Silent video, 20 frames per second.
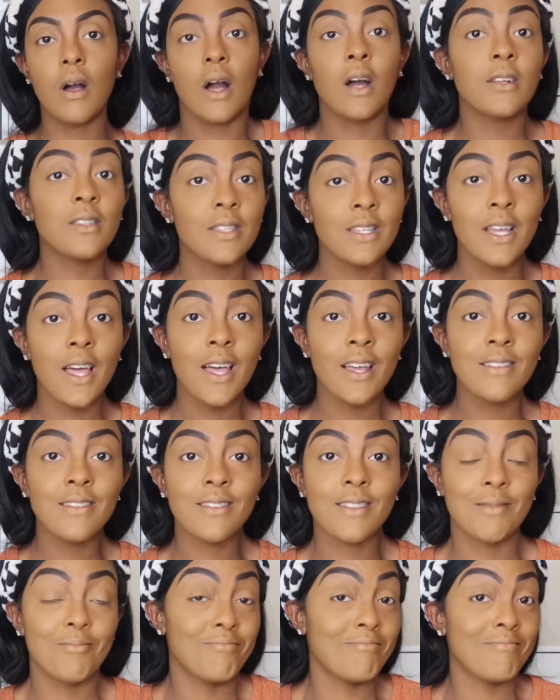honestly guys,
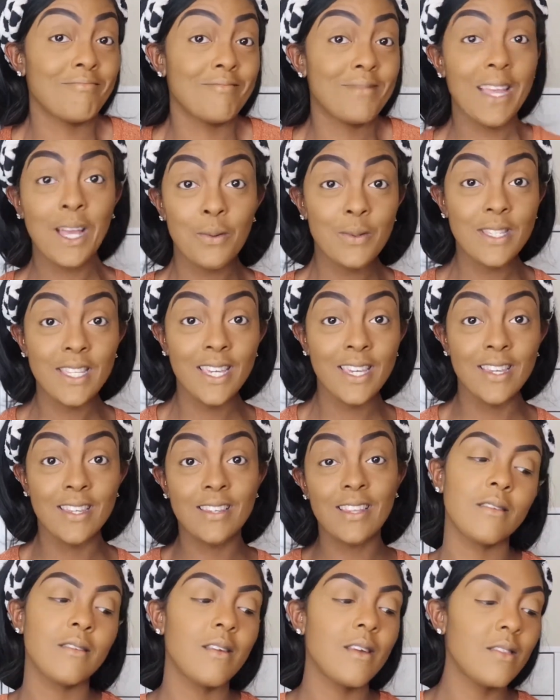that was
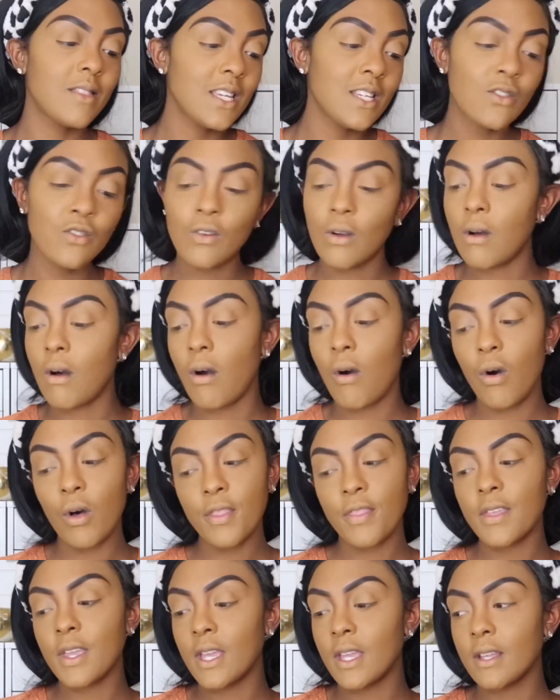it. These are all
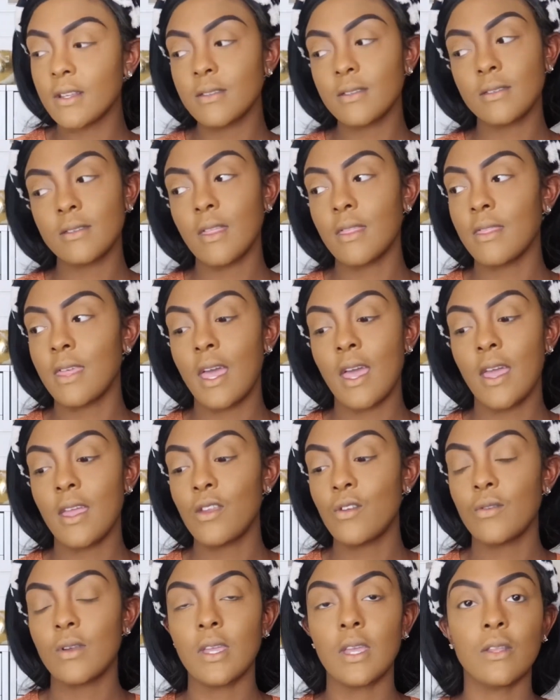things that
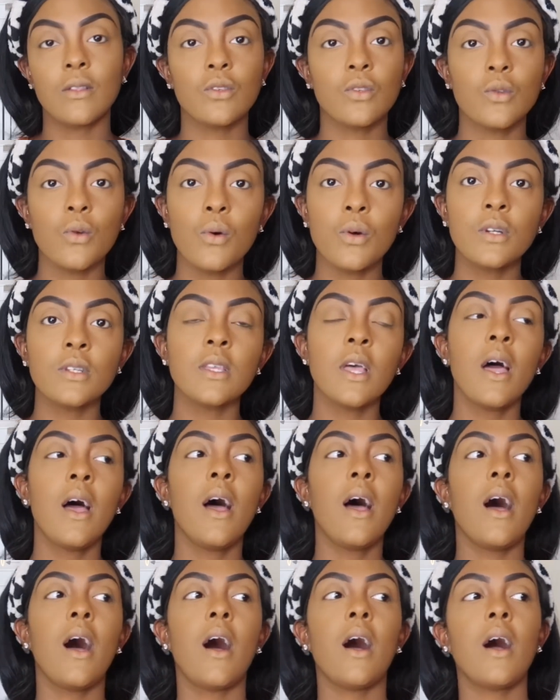you can get in stores.
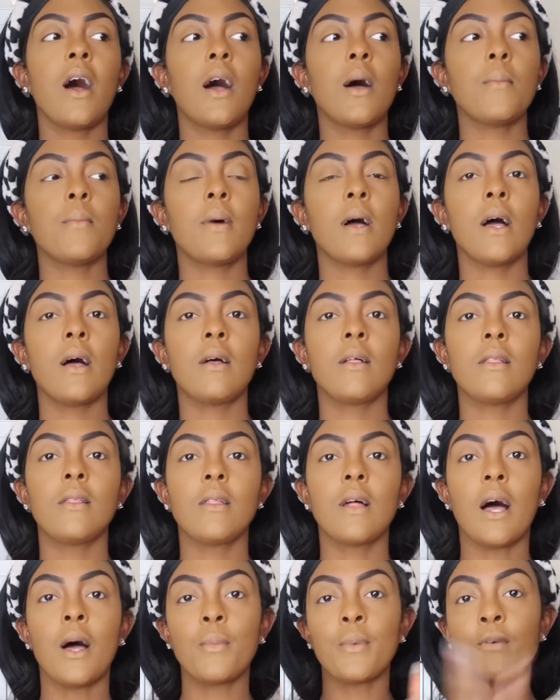I'll
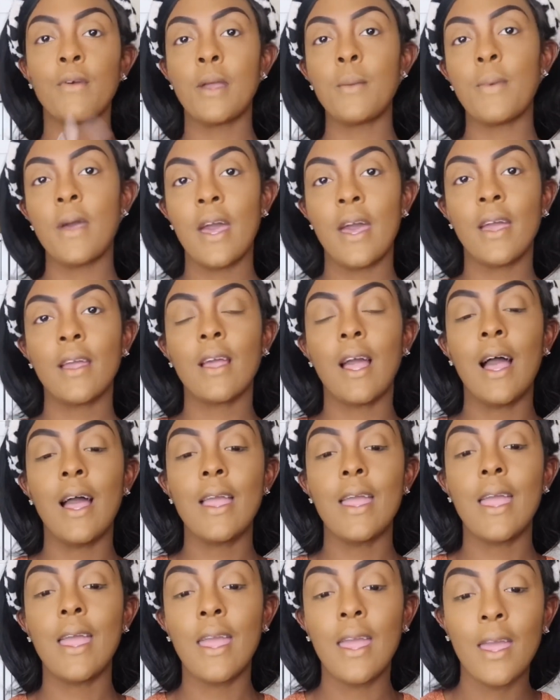be right back.
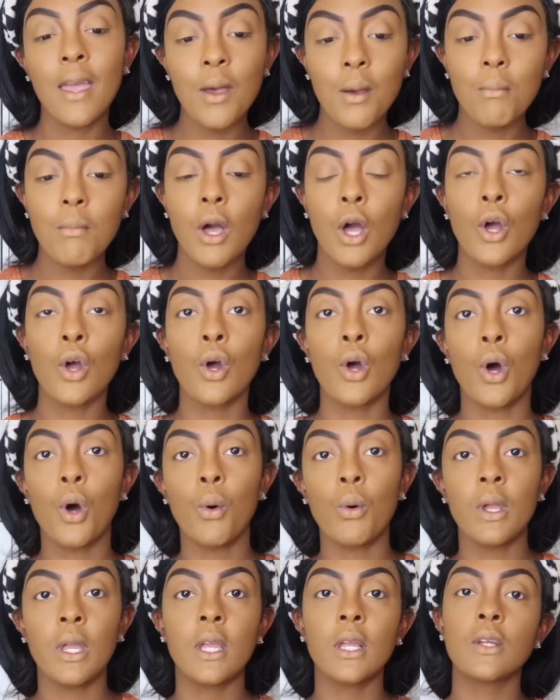I am
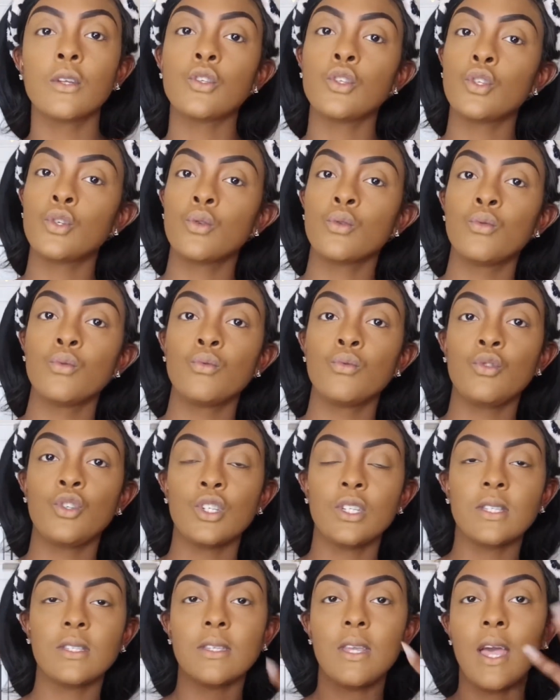going to
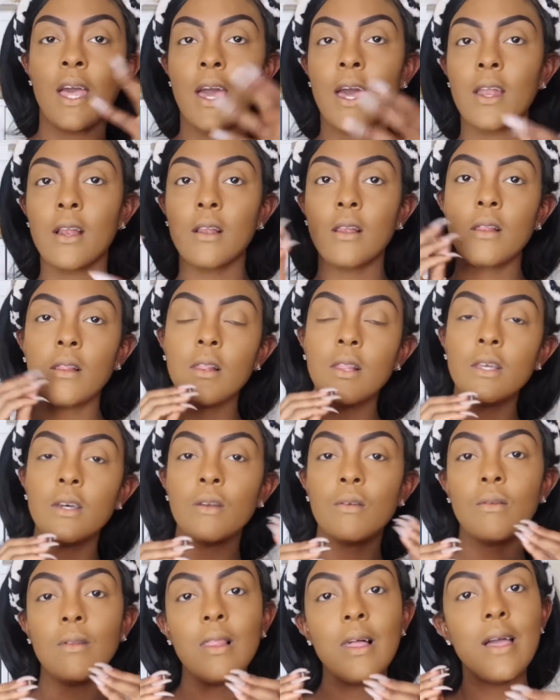just add a
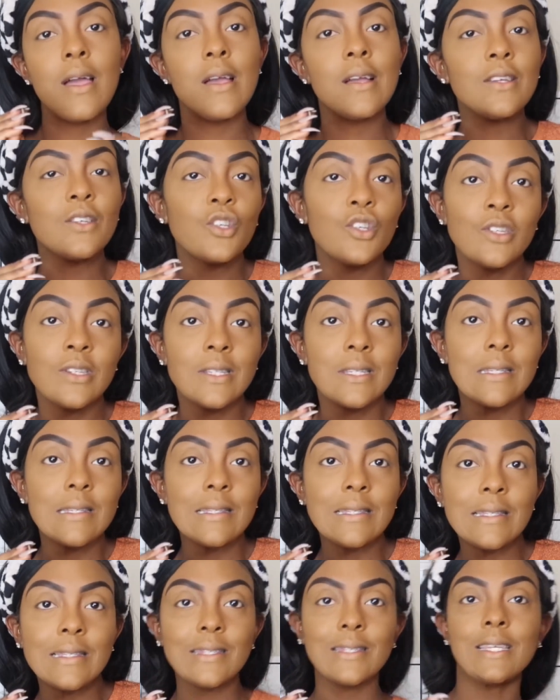little
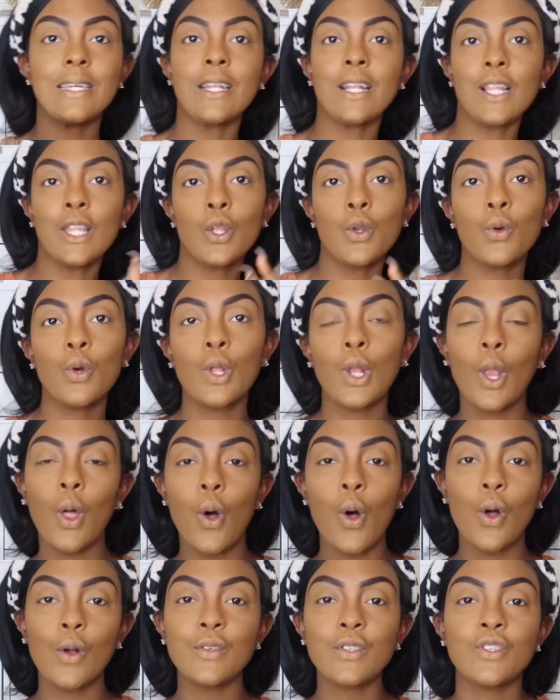lashes, a little
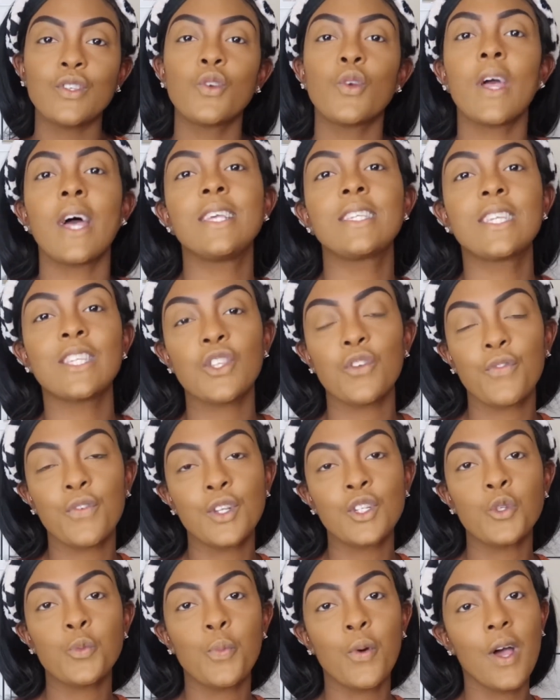gloss, so you guys get the
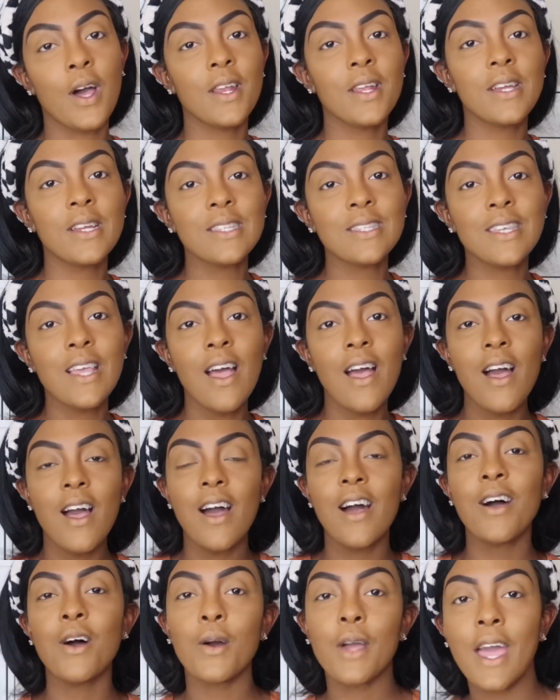finished product.
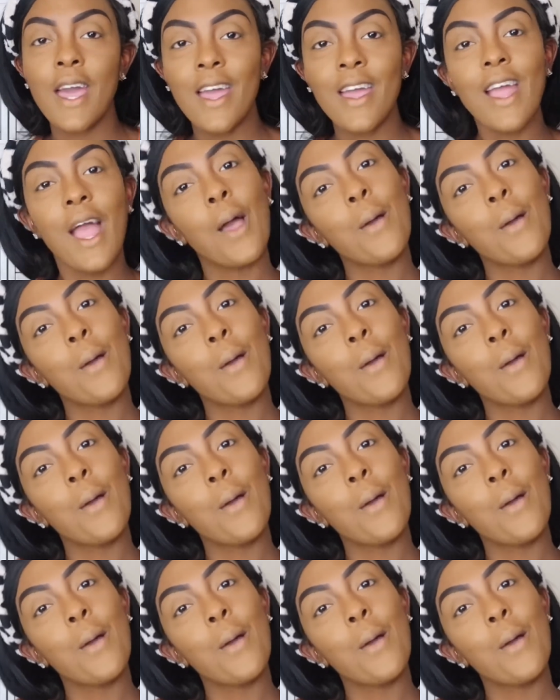Okay,